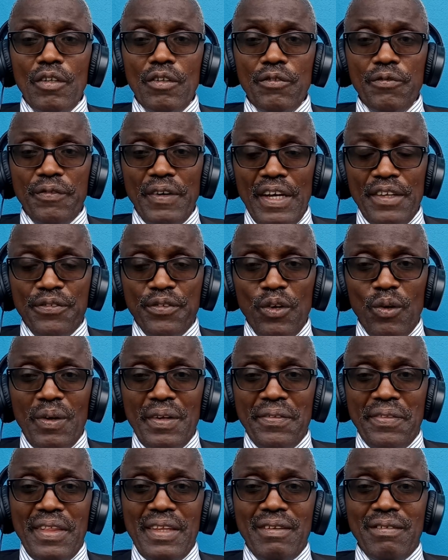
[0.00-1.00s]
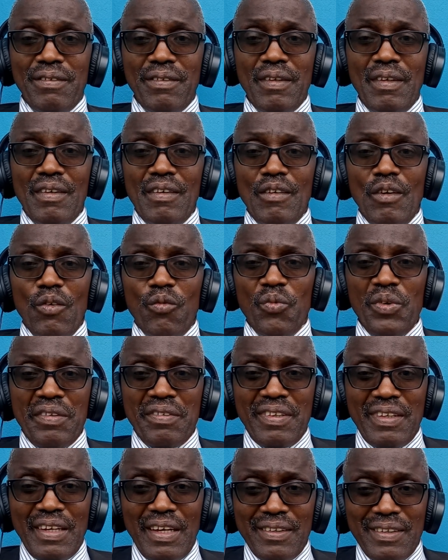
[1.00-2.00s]
Fast forward this, we
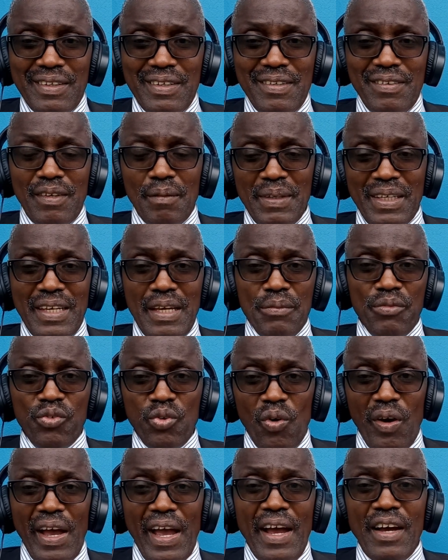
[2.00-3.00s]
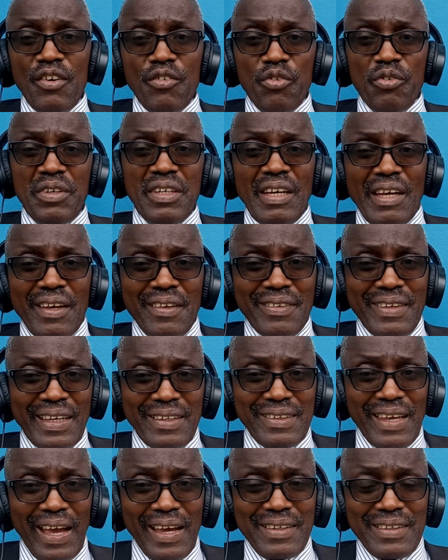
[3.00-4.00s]
see that Esau became so angry
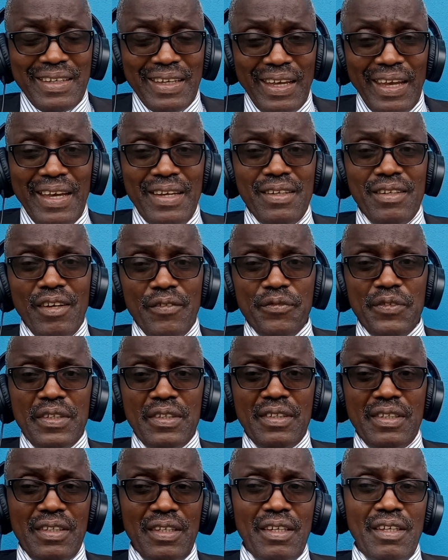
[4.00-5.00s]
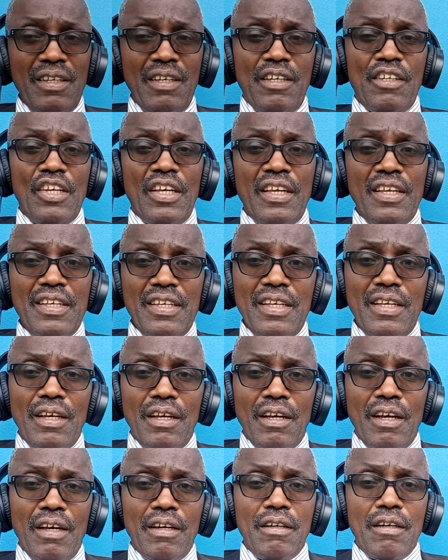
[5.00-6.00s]
that at the end of the day, he
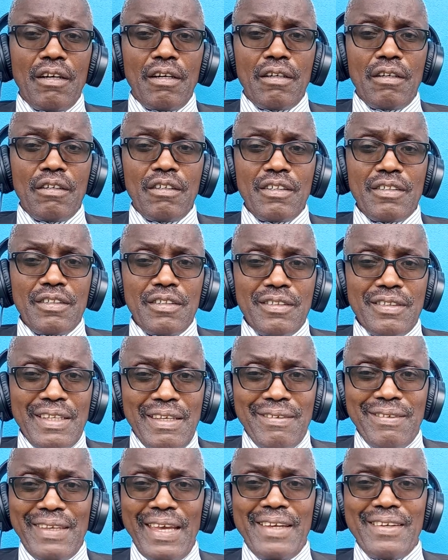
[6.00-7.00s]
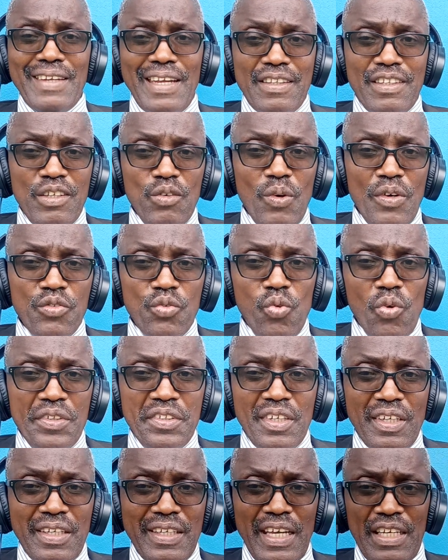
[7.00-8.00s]
decided that he was going
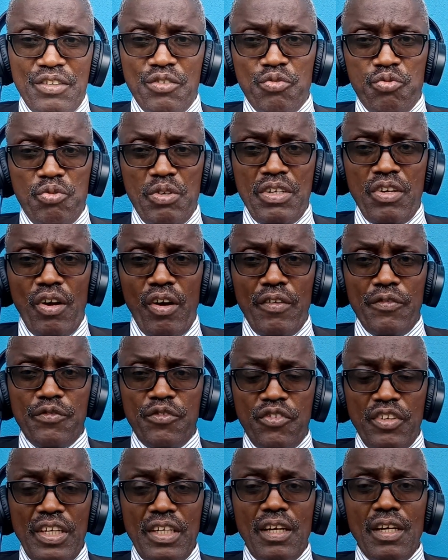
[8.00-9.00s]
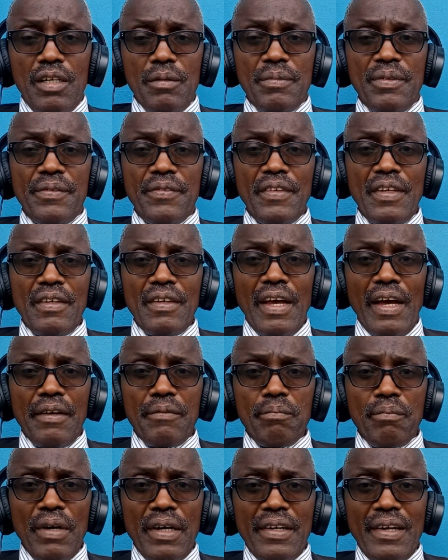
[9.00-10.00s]
to get rid of Jacob.
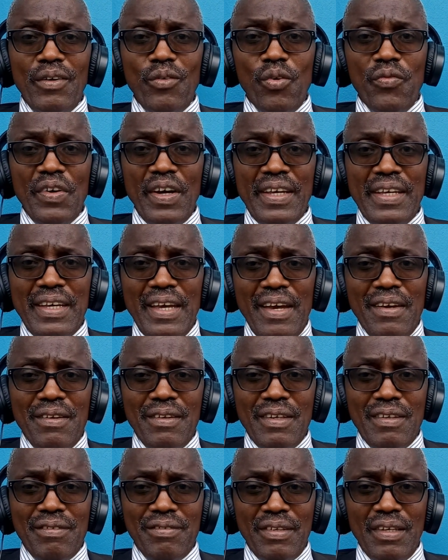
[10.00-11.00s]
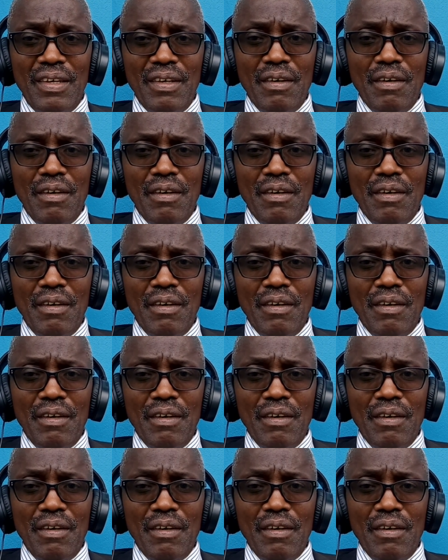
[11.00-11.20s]
Mother overhearing this,